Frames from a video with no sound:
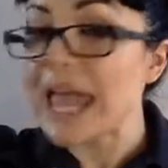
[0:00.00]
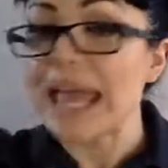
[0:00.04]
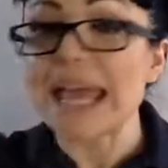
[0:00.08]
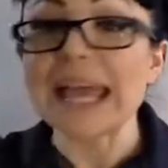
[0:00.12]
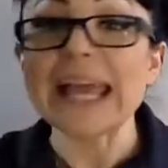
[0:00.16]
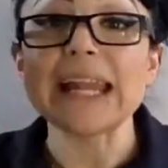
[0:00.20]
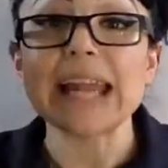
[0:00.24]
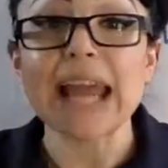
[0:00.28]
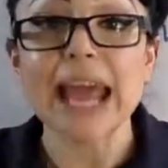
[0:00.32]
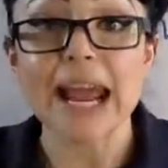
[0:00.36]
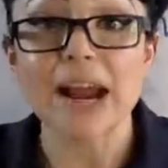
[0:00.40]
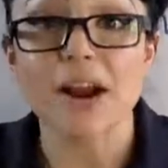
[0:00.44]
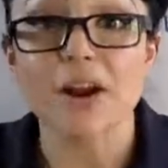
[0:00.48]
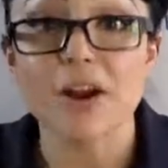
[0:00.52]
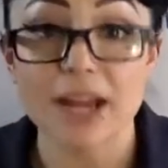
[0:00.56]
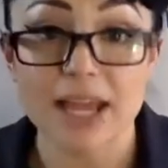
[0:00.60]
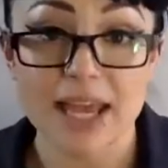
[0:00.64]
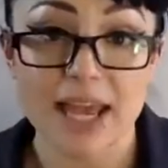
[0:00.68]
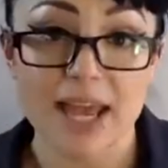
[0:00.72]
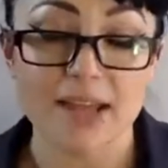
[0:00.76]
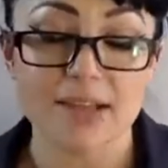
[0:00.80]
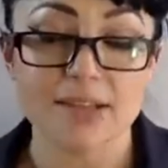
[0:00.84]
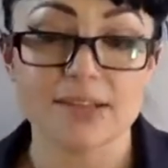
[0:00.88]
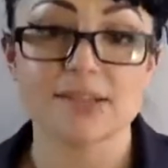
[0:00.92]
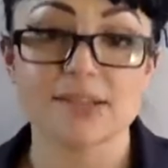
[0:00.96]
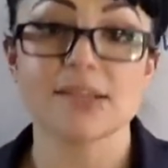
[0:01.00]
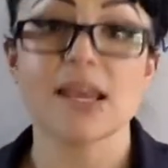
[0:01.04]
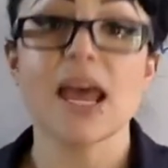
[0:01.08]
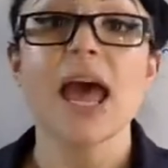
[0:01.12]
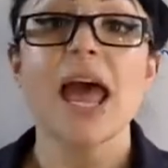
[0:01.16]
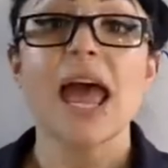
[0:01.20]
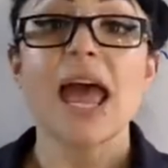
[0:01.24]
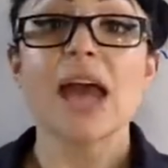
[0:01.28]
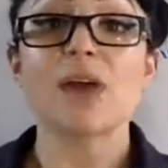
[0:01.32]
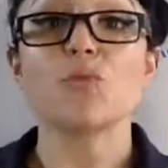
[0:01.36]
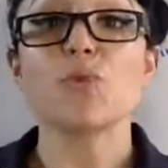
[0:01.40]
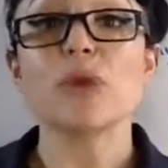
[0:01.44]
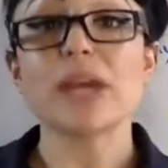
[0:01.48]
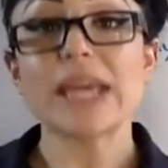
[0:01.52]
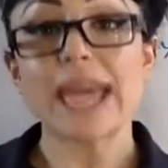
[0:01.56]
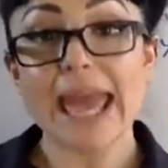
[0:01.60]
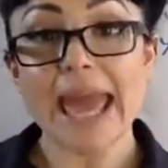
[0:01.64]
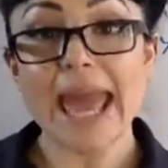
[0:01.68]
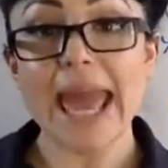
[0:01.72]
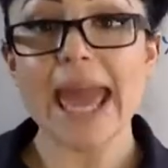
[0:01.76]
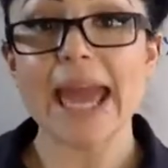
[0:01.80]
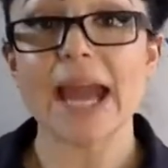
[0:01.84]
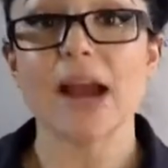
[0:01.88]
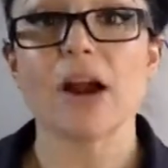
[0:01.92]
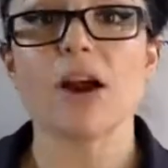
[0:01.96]
It aerates, and we get
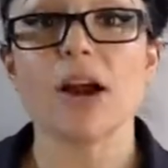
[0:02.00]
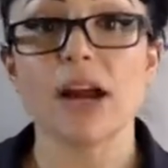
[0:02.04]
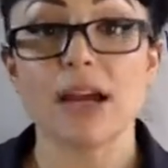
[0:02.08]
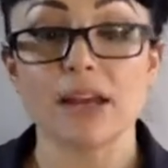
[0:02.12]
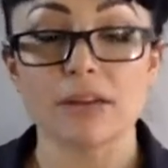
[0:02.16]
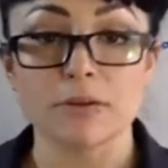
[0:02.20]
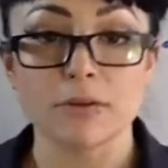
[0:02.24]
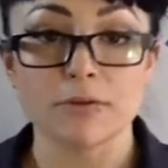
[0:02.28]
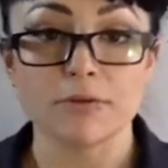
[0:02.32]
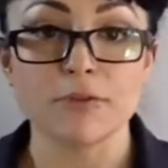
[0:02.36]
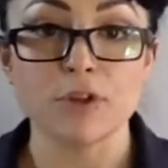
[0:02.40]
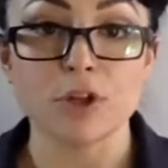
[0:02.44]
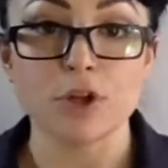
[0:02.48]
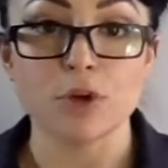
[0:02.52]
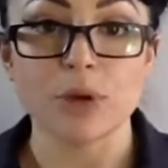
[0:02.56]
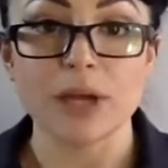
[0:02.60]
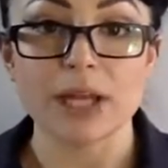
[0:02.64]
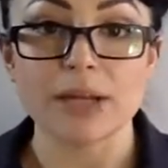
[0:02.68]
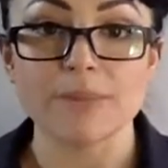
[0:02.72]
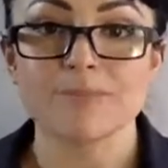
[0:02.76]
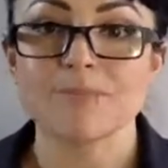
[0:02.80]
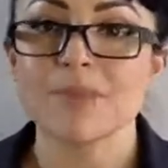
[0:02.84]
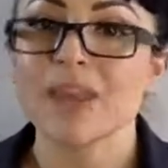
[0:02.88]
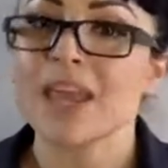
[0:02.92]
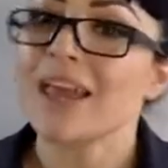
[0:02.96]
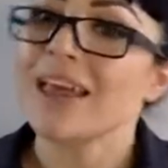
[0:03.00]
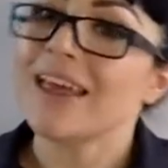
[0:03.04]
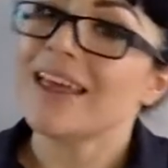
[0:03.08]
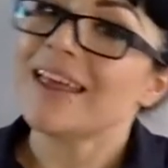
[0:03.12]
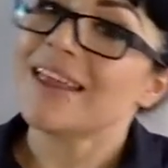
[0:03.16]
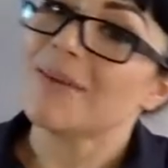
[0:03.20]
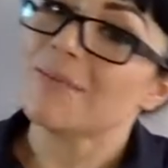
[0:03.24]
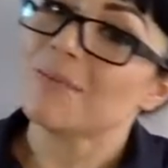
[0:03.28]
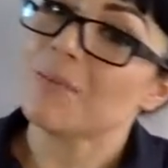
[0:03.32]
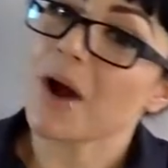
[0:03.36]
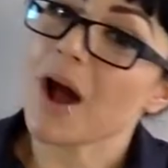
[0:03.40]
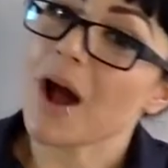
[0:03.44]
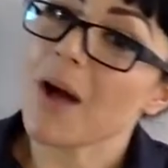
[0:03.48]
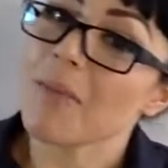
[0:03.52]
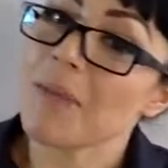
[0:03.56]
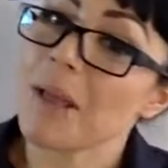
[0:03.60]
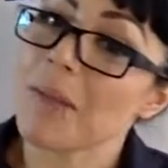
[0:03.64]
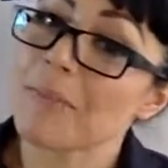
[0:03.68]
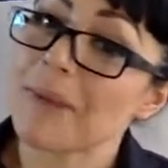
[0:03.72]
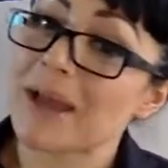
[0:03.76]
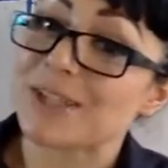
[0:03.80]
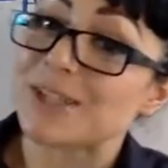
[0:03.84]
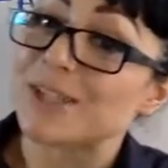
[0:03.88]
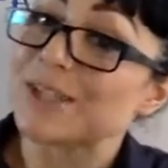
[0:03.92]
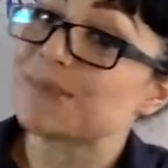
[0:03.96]
air in the fluid. Problem
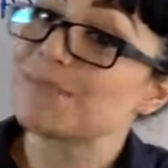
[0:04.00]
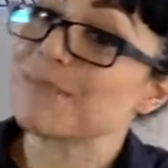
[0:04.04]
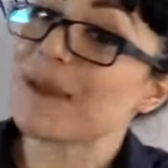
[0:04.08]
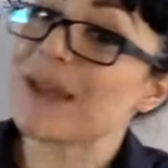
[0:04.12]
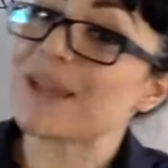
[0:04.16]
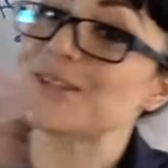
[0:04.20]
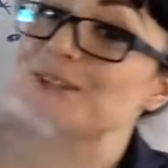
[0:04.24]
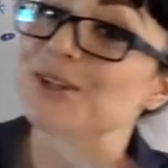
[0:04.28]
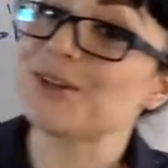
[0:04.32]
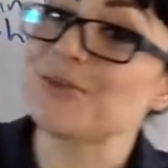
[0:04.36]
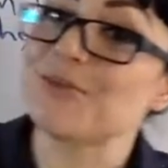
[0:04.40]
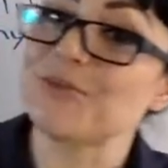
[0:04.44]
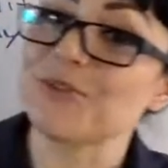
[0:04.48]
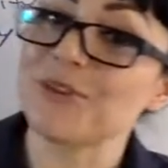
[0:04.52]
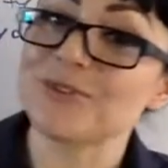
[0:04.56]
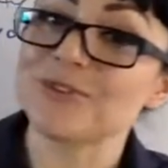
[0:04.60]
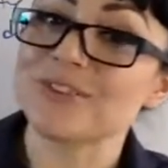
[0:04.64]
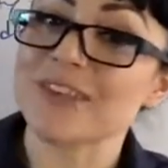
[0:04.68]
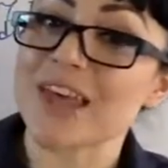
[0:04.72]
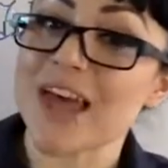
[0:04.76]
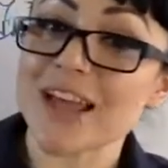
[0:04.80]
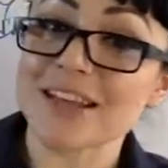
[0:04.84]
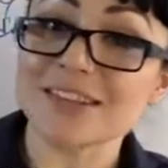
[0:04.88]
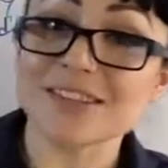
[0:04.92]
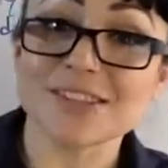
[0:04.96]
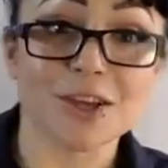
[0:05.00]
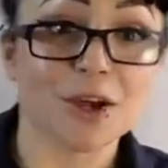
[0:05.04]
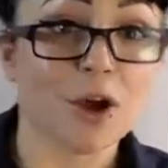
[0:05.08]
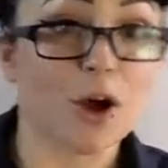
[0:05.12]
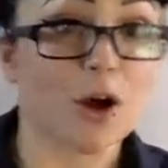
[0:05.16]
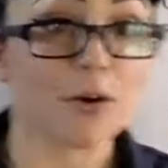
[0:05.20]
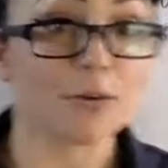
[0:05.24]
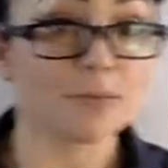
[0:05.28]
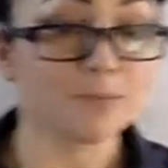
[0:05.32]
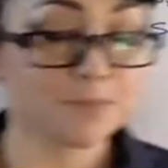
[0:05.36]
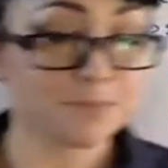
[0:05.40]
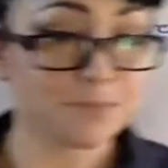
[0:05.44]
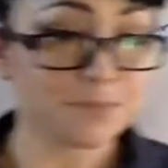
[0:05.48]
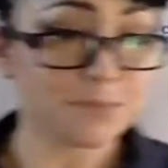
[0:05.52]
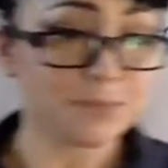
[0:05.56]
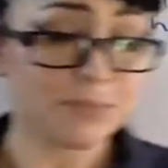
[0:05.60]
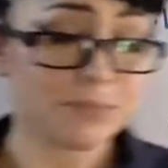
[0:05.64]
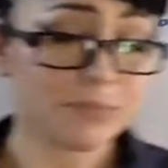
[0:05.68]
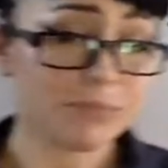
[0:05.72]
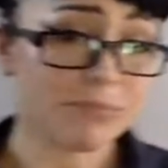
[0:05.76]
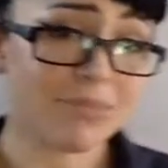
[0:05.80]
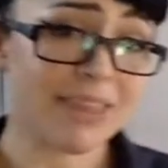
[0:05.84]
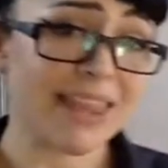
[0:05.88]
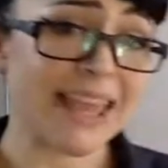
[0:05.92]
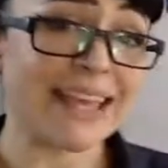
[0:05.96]
I just mentioned a few slides ago
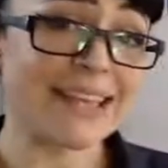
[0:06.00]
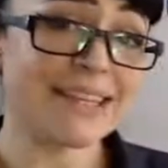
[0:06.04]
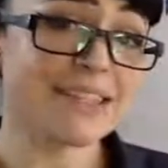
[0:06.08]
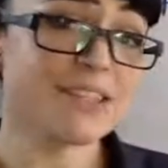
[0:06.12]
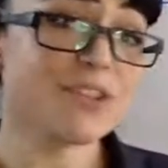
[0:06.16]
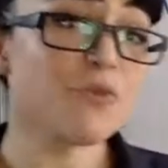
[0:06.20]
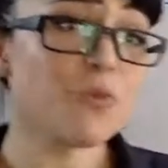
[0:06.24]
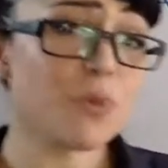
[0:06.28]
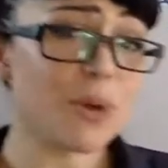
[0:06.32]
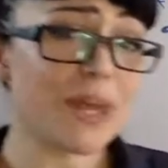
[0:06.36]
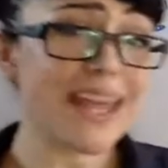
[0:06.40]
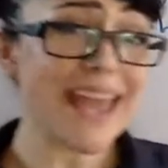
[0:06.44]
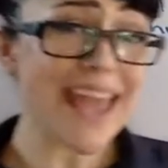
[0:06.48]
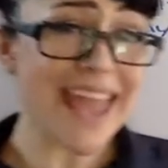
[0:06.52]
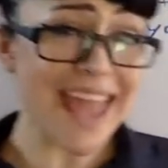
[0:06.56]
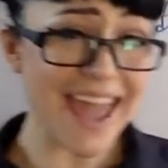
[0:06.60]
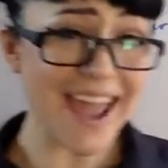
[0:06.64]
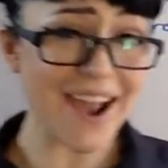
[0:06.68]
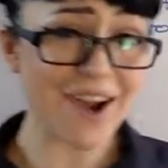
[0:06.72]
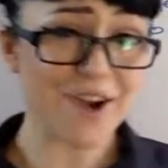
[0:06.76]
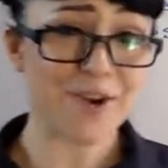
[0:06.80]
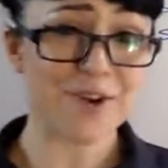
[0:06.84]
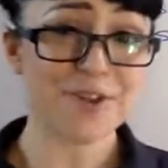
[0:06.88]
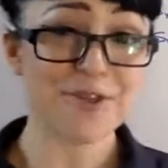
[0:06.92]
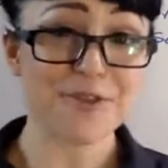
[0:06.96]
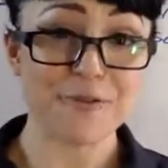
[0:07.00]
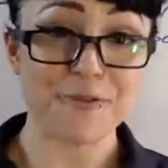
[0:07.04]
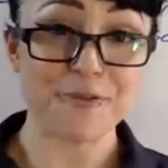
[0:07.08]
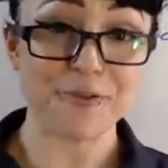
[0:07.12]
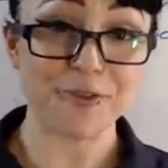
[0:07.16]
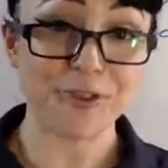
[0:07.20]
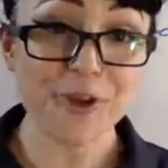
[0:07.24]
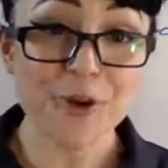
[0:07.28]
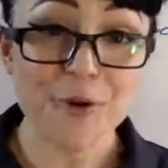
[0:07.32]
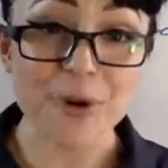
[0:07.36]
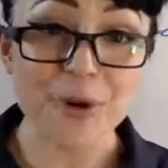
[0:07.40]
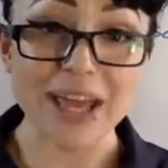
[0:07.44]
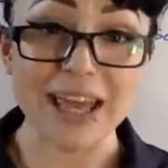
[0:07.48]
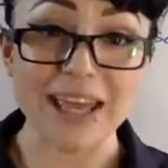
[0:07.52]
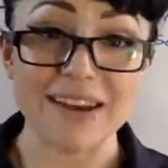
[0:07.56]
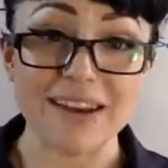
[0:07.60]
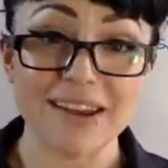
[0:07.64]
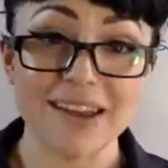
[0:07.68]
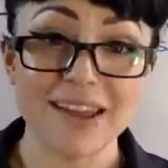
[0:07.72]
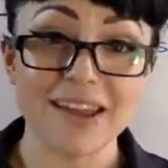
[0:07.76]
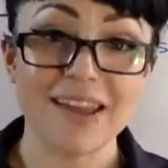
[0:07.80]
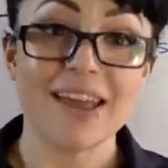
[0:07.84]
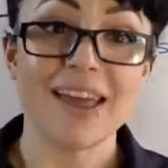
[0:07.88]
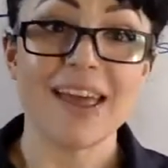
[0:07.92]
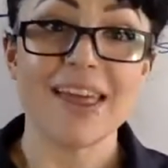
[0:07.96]
is if we get air in the fluid,
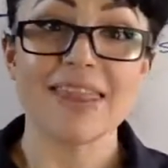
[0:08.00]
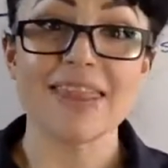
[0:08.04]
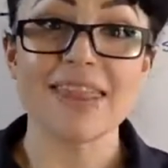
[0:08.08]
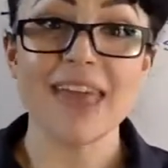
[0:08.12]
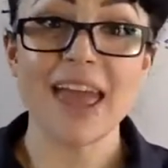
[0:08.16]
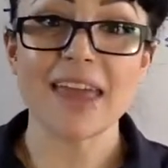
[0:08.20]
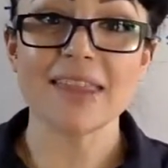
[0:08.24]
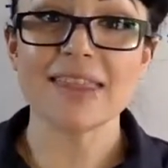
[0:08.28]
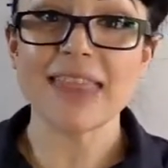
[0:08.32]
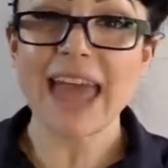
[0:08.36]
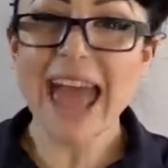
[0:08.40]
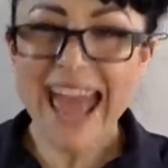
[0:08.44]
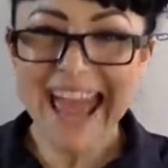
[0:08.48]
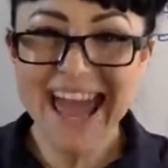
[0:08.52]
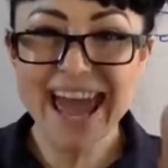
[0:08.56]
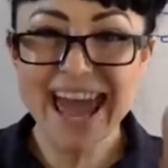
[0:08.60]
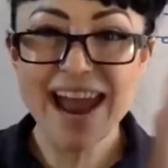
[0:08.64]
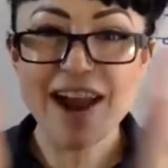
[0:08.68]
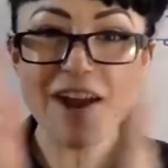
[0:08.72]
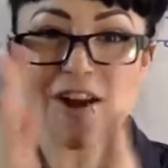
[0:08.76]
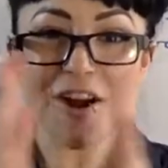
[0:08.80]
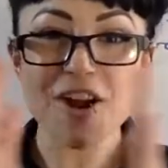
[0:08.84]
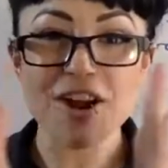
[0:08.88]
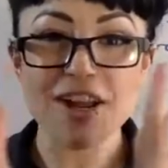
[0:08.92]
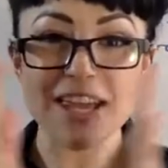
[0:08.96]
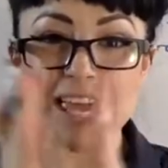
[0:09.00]
then that air